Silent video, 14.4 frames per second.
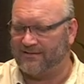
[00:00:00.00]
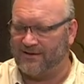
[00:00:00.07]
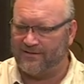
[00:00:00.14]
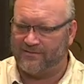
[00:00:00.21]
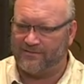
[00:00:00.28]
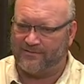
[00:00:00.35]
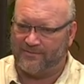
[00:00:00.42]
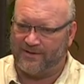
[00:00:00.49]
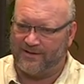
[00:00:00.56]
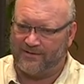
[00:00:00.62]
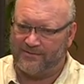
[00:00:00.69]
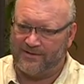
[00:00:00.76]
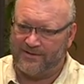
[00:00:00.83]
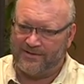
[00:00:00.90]
Khazanah as
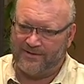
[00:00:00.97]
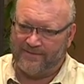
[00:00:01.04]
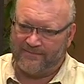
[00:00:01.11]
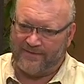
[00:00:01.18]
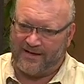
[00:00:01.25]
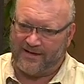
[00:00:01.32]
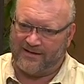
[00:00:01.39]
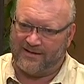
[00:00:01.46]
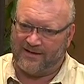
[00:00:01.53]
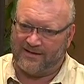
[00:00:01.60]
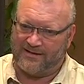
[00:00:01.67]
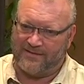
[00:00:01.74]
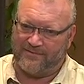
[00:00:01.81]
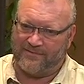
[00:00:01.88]
well,
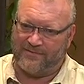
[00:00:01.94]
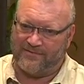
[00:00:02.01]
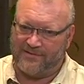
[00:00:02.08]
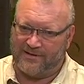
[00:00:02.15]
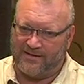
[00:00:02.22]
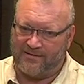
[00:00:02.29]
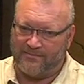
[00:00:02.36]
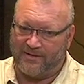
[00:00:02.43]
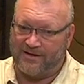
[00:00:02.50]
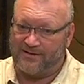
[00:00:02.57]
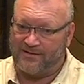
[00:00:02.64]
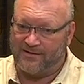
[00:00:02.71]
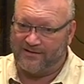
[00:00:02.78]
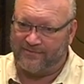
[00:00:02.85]
and give you know
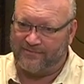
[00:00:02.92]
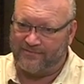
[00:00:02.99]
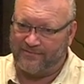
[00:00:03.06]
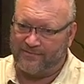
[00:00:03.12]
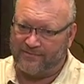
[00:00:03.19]
my kind of